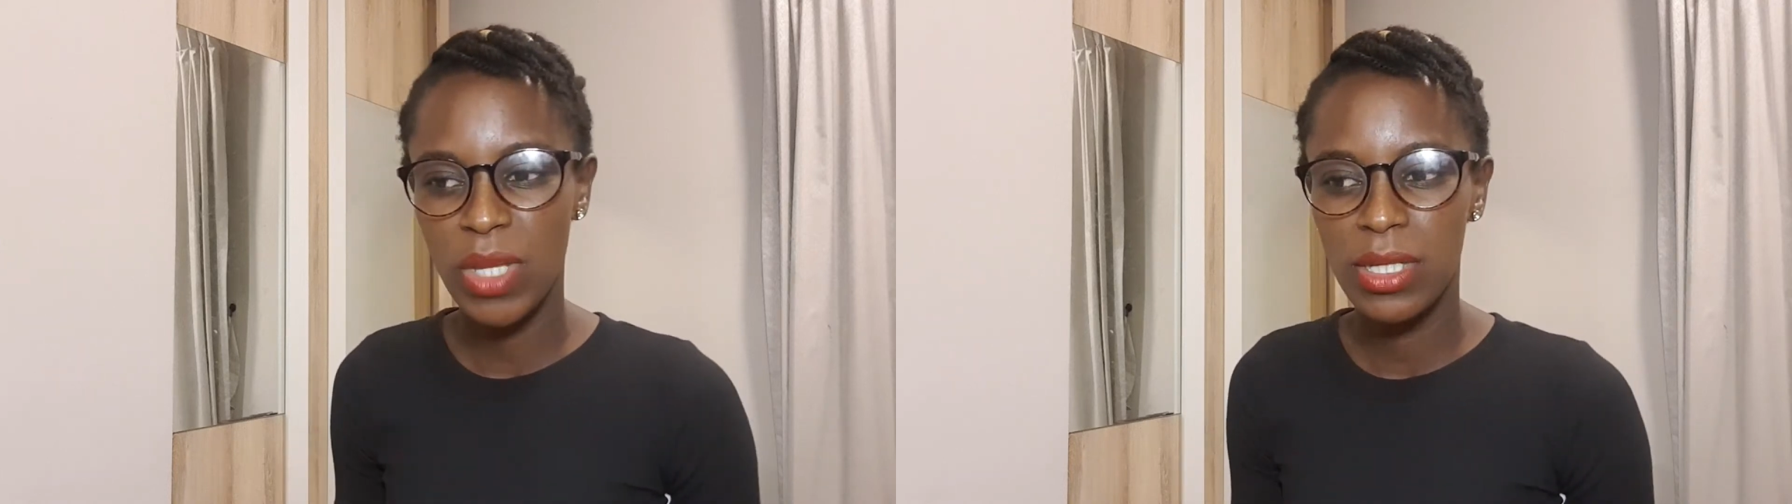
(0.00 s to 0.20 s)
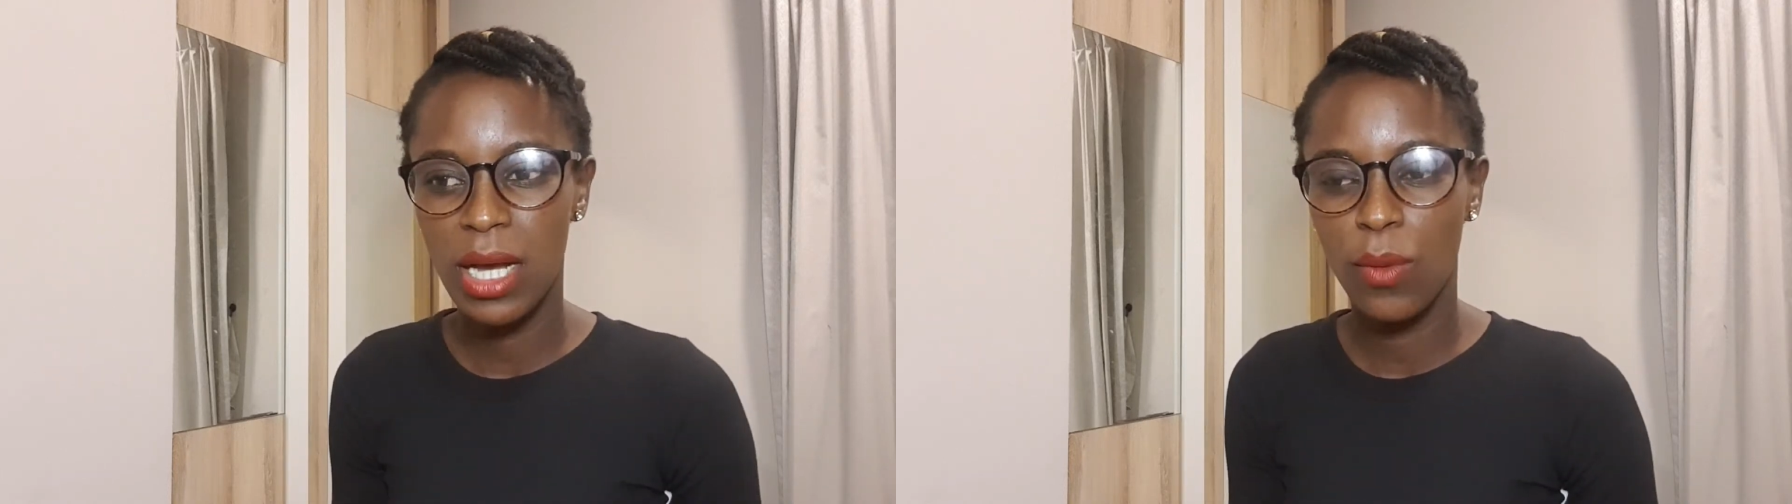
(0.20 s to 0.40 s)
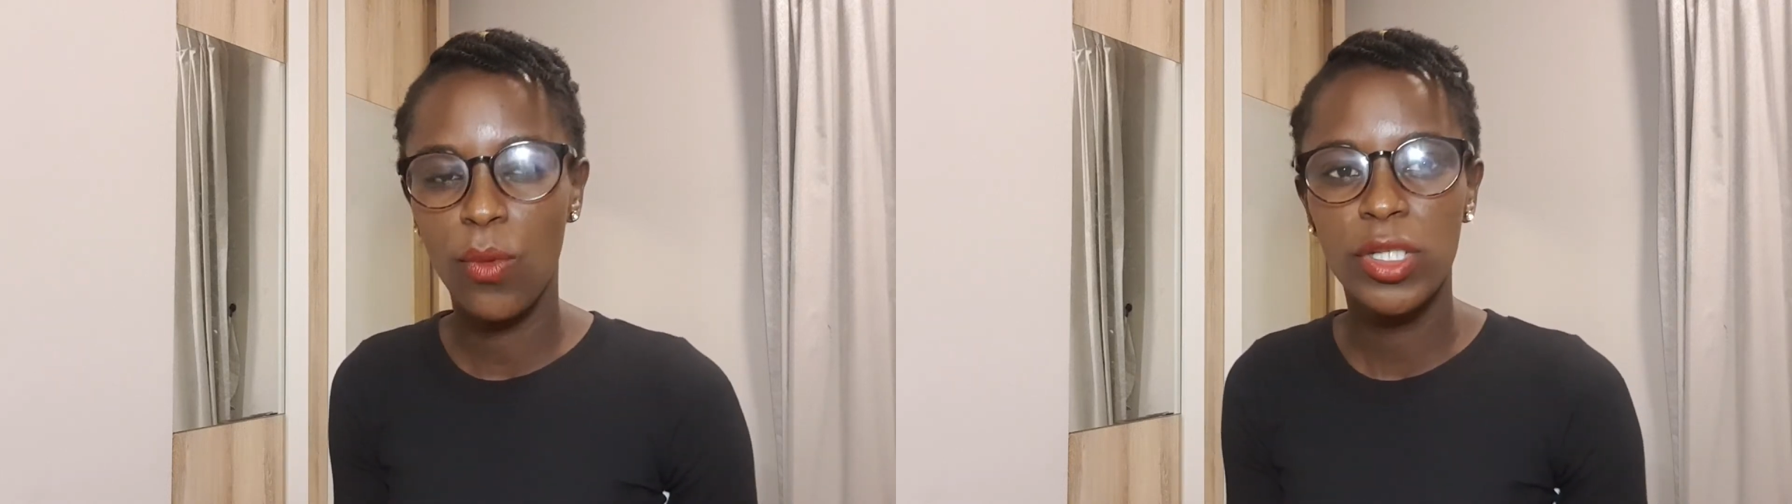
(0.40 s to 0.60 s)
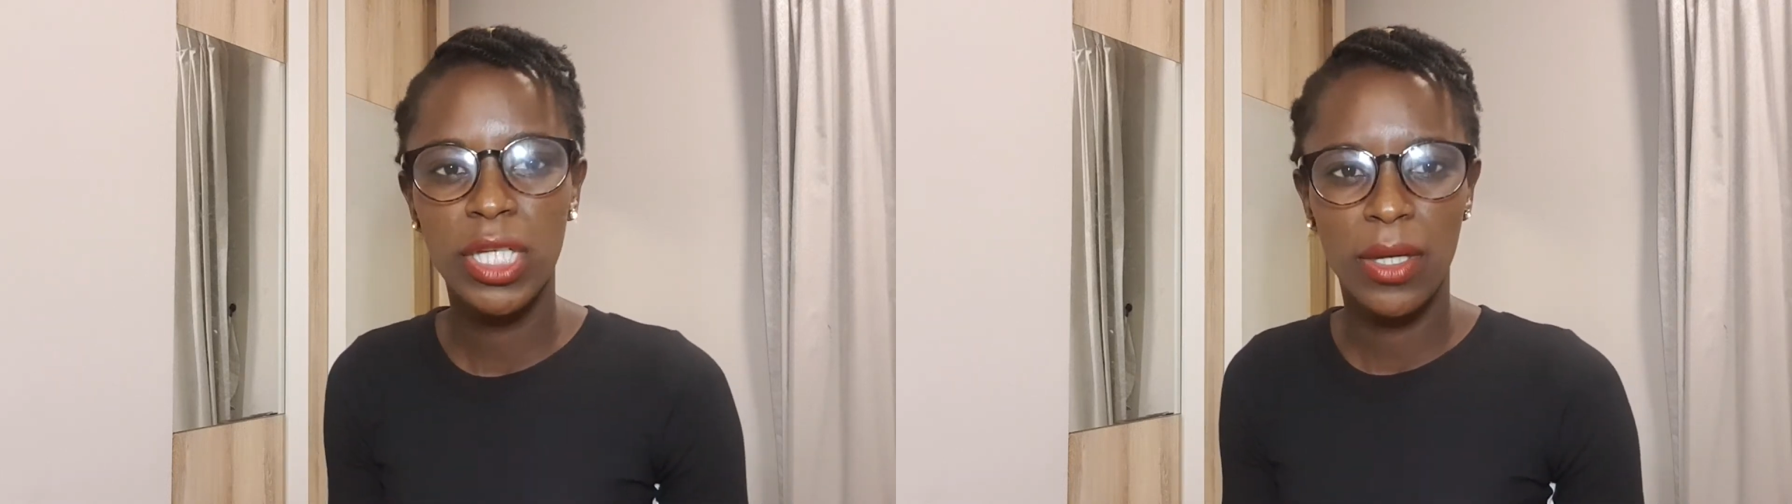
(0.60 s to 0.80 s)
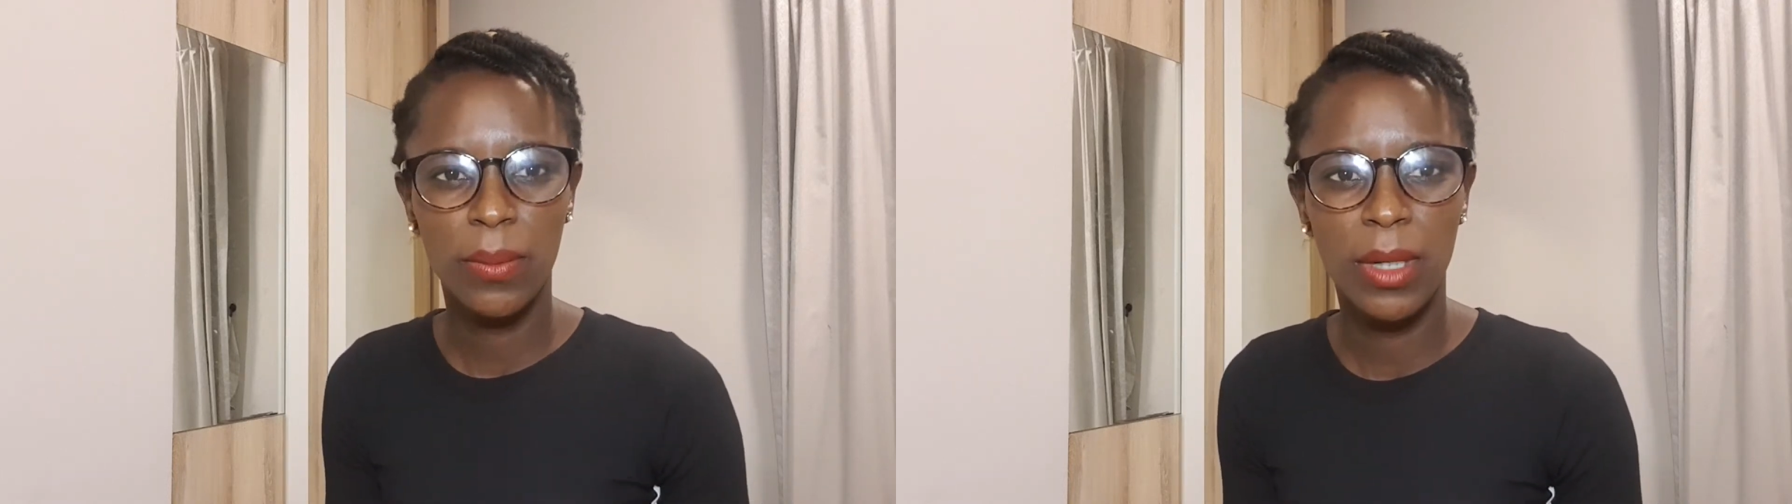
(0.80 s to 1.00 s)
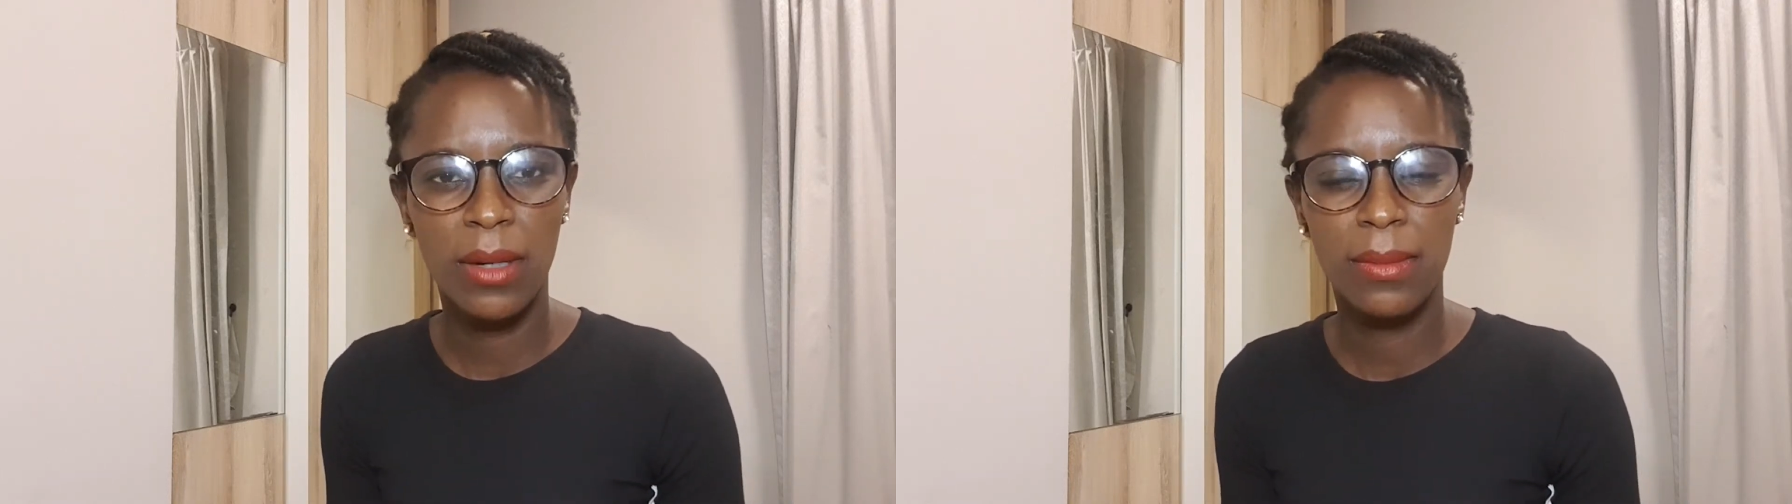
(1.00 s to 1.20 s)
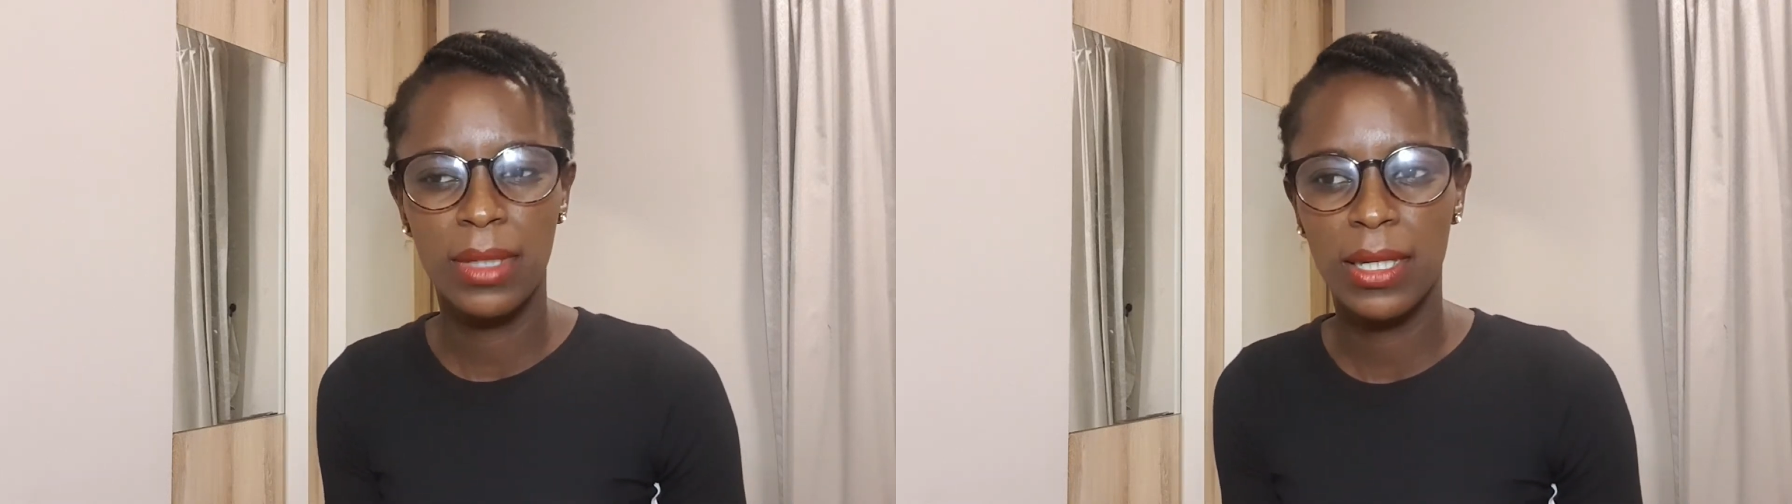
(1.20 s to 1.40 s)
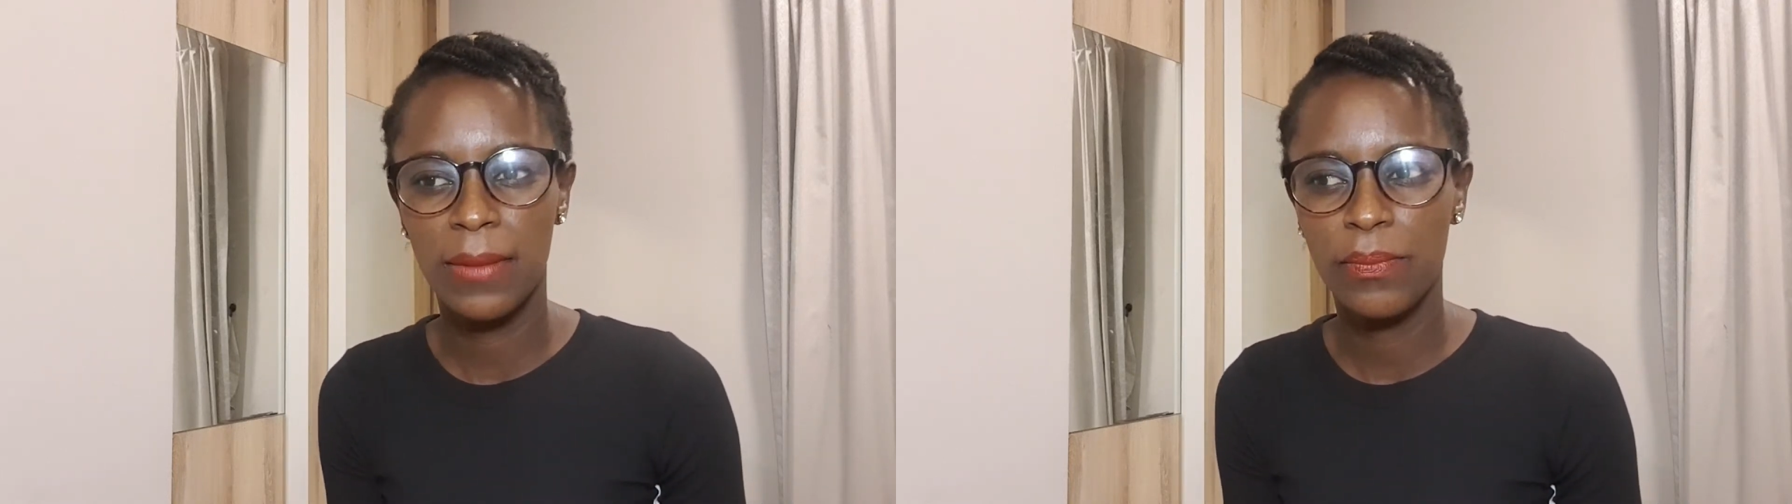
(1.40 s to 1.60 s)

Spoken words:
watching her mom